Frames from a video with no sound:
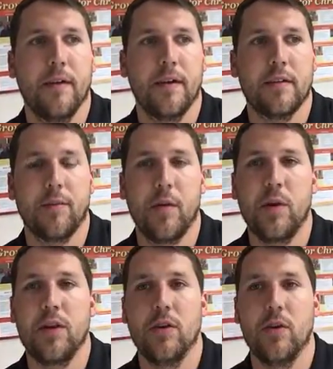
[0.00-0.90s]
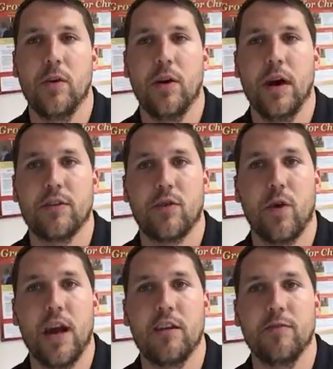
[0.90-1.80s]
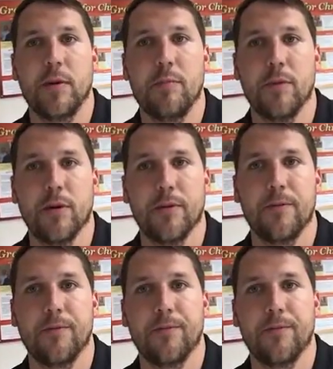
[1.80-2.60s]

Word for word: as something we do as creative people,